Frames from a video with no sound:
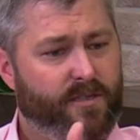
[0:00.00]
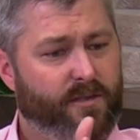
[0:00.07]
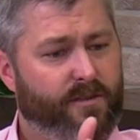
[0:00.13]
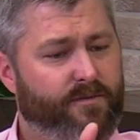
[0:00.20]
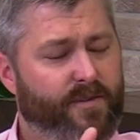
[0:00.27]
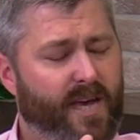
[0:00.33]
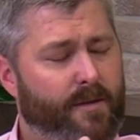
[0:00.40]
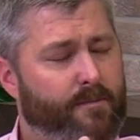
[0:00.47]
So the
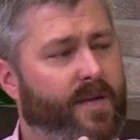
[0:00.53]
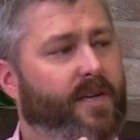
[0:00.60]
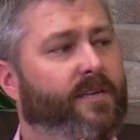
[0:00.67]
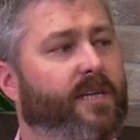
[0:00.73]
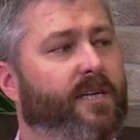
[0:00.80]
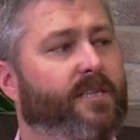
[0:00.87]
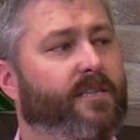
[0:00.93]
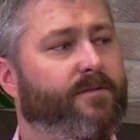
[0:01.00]
VIP
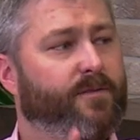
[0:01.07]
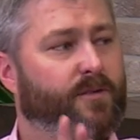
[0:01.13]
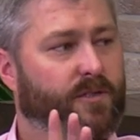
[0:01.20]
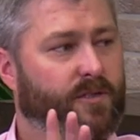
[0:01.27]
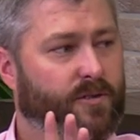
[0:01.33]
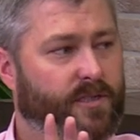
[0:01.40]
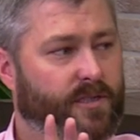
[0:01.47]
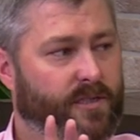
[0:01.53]
tickets, if you're
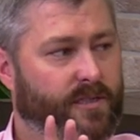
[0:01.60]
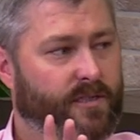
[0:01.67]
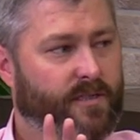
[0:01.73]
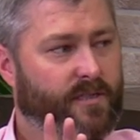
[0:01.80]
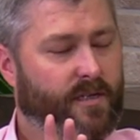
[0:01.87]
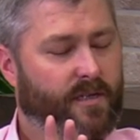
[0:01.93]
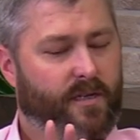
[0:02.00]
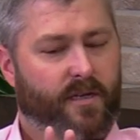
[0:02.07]
interested, mm -hmm.